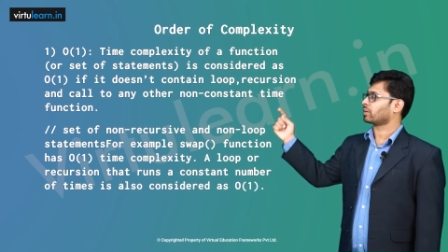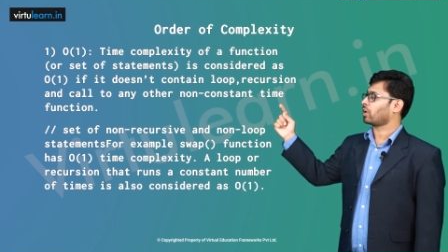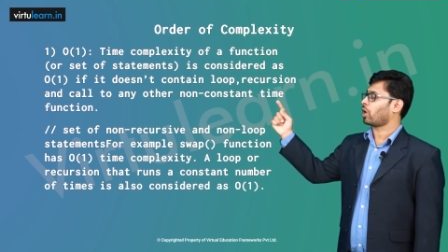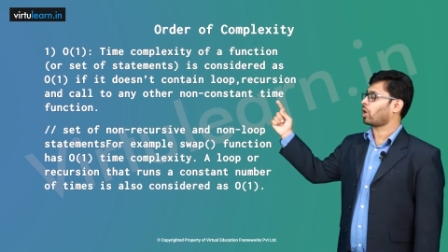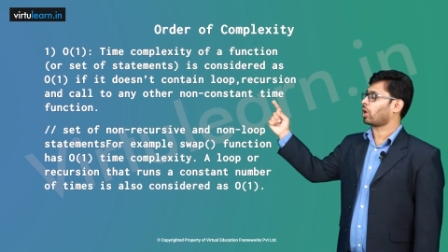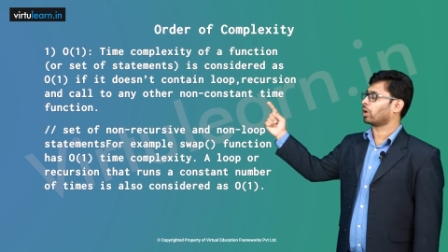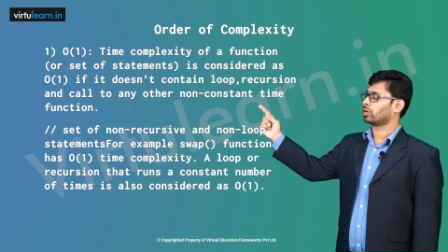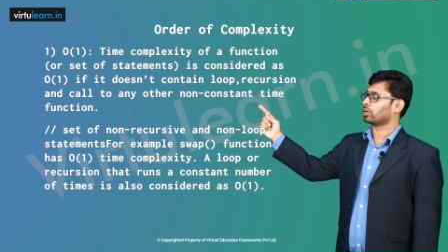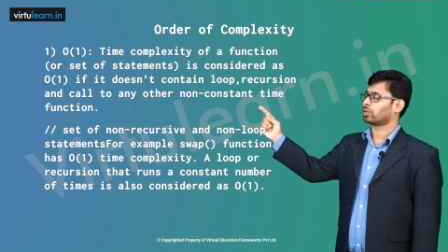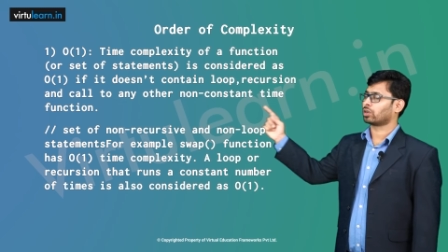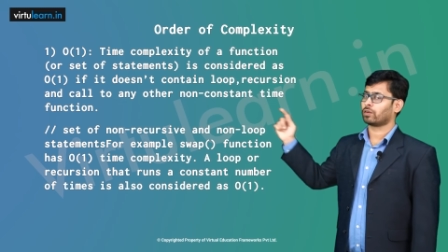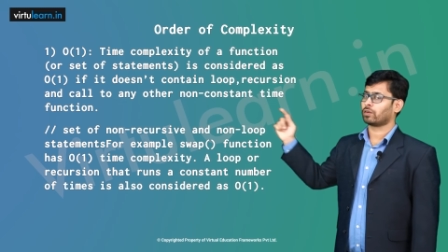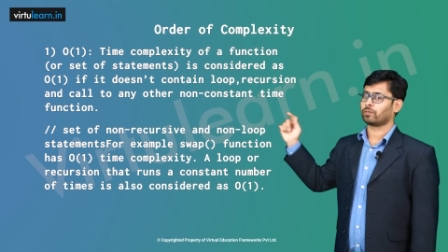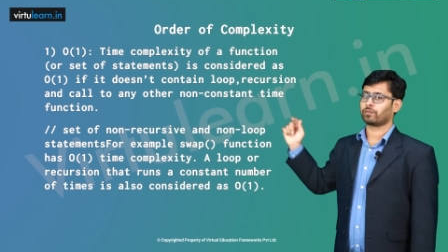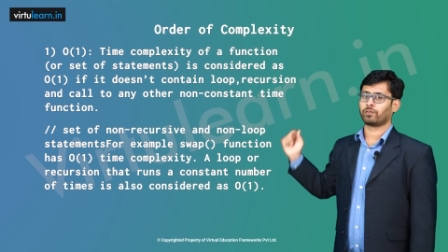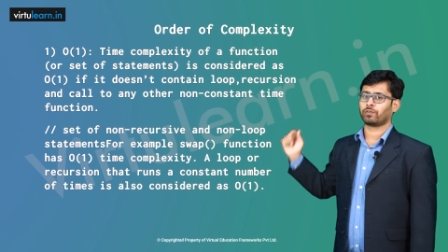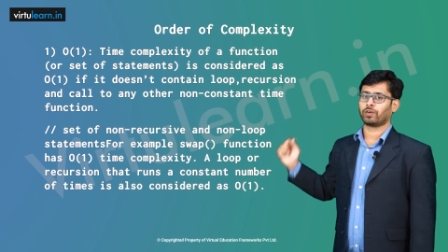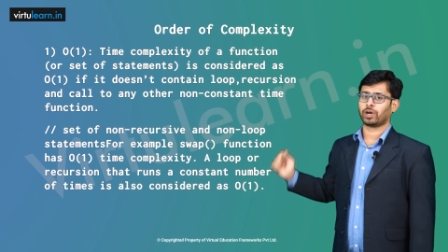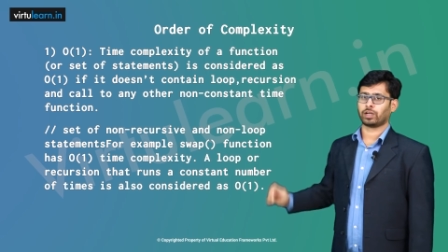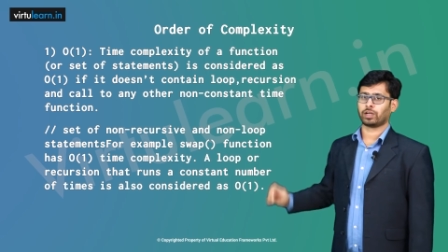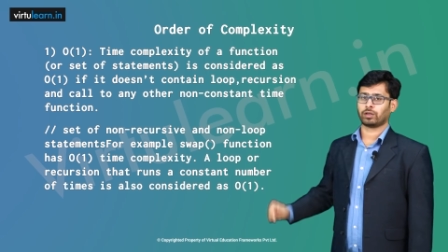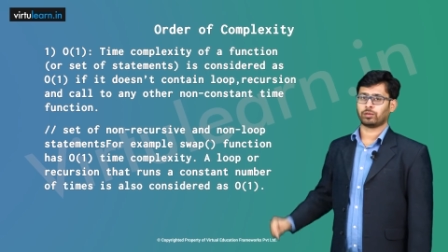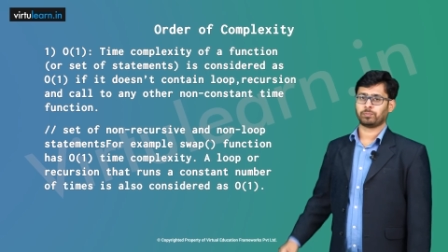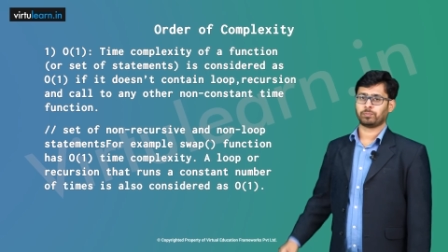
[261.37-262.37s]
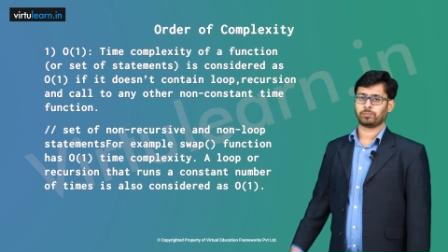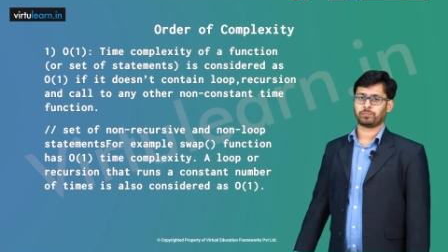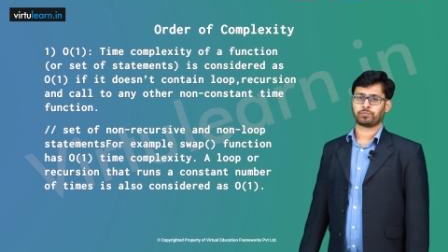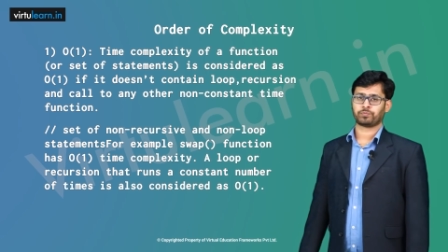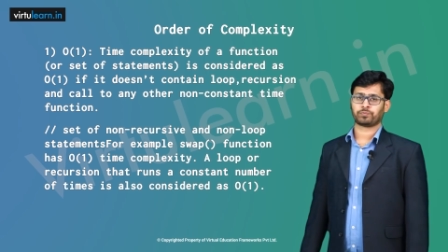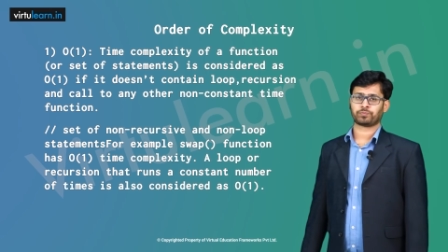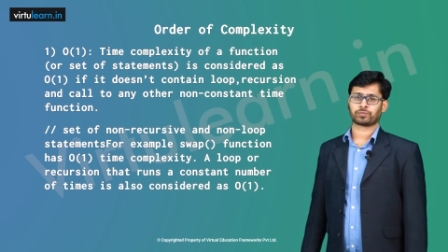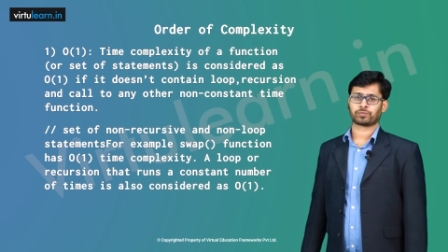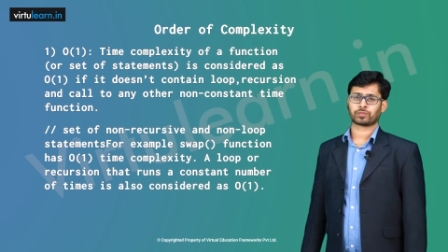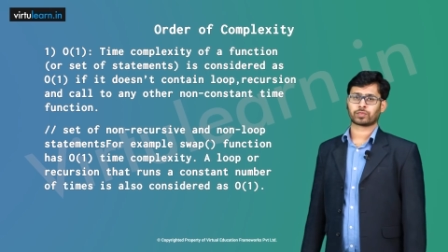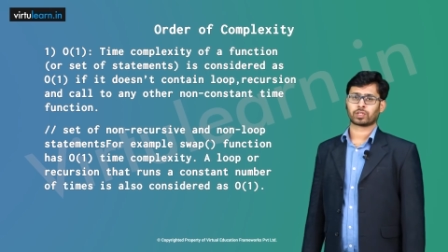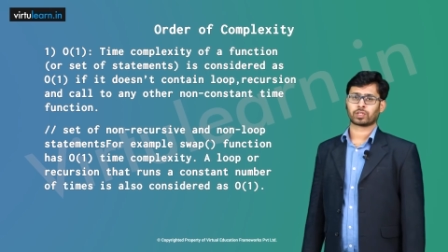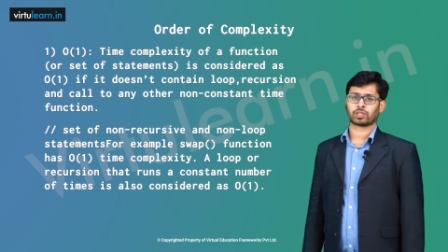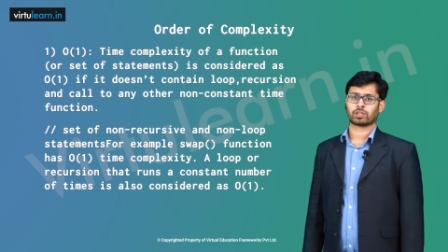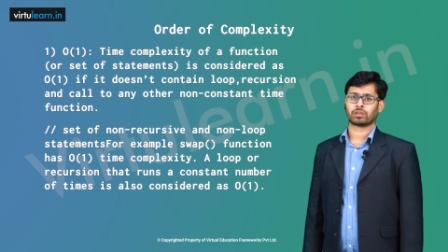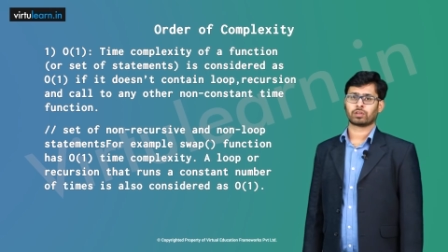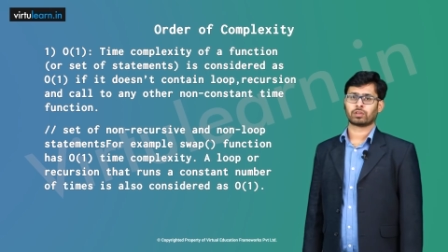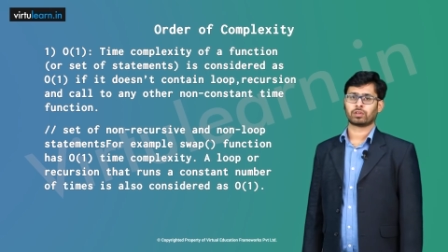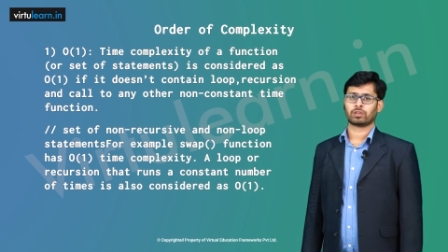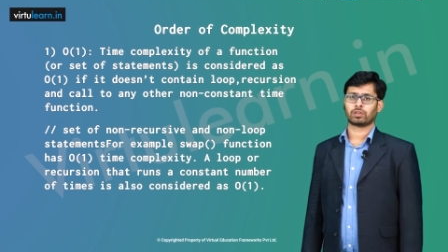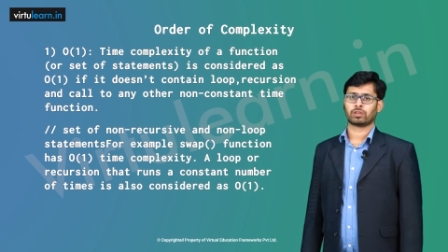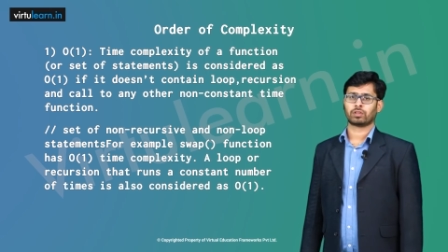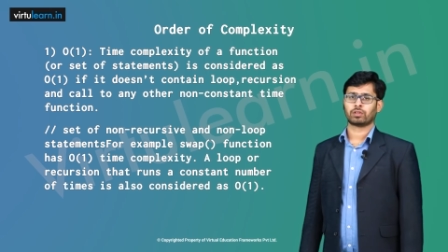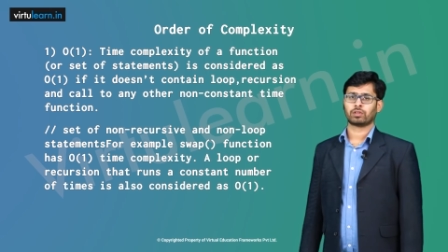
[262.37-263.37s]
order of one.
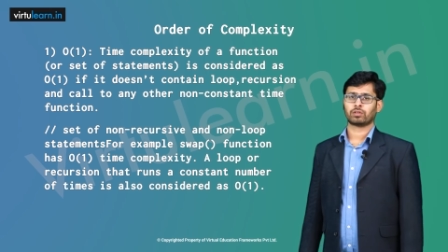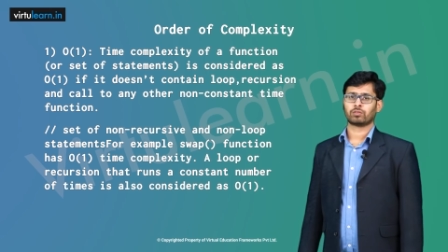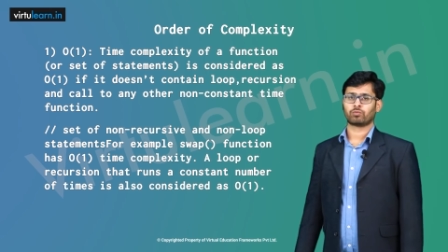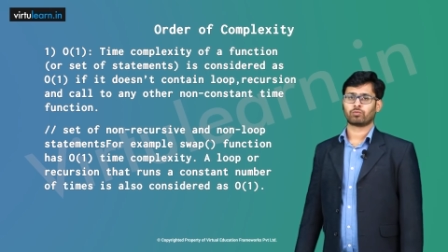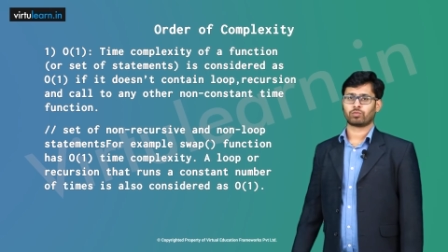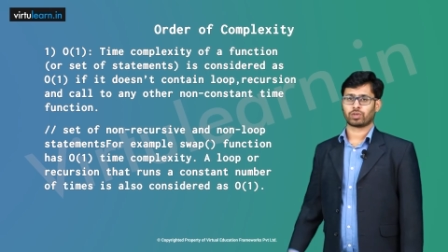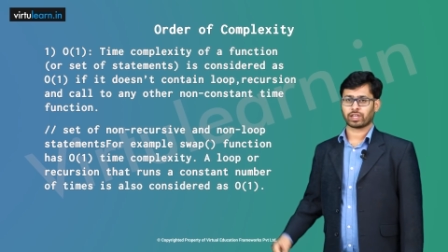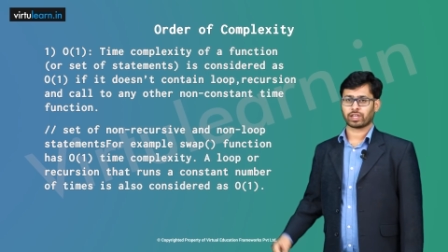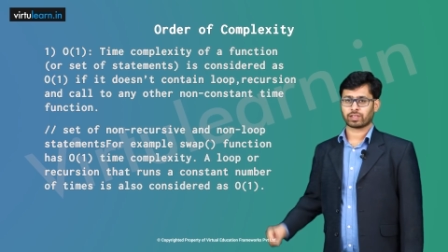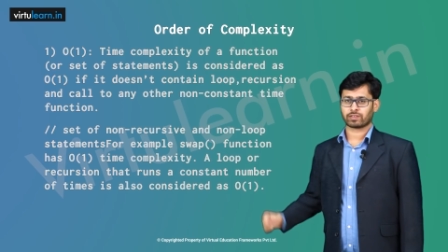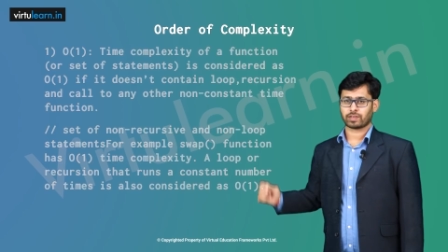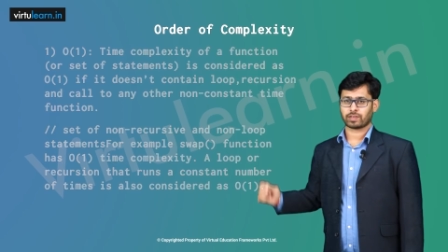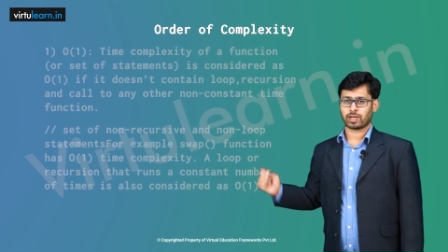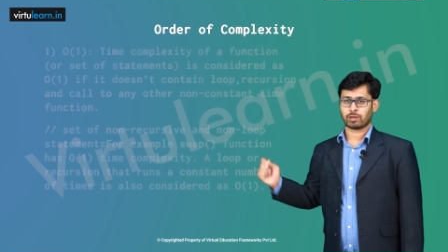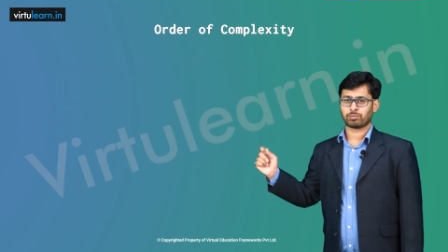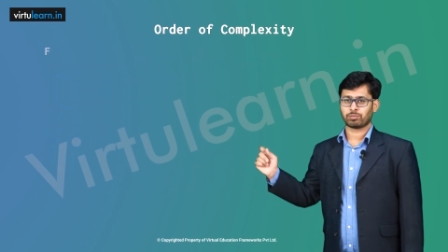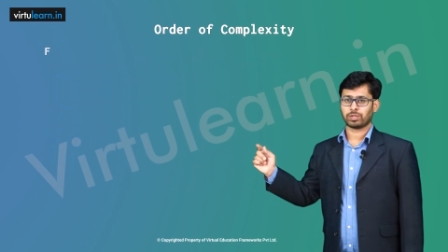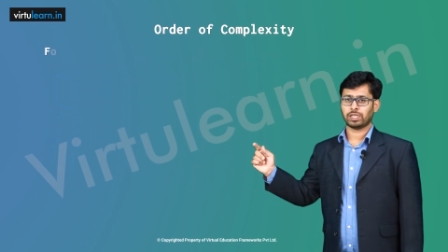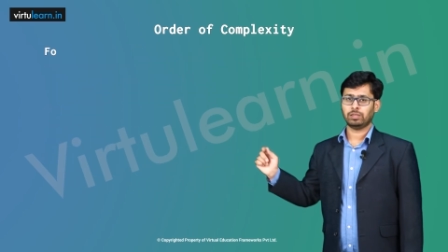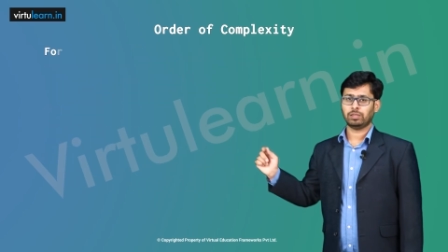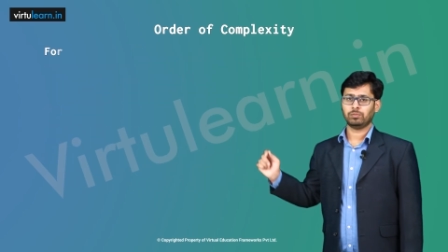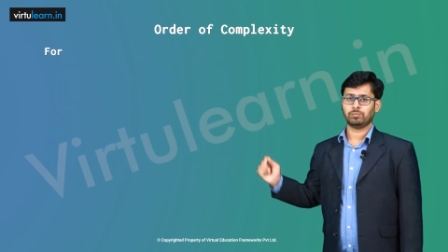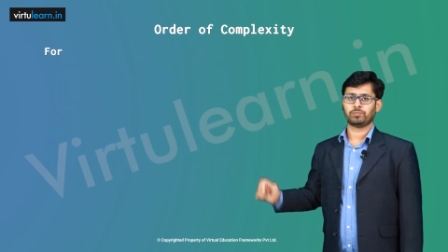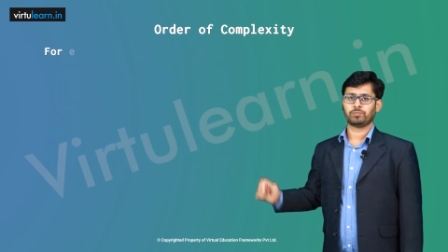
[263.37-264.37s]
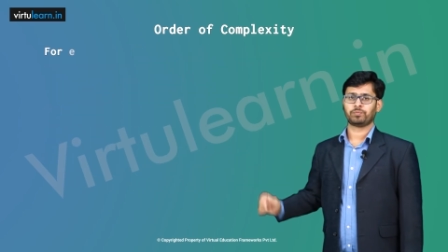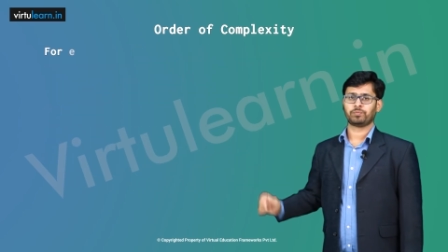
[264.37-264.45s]
For example,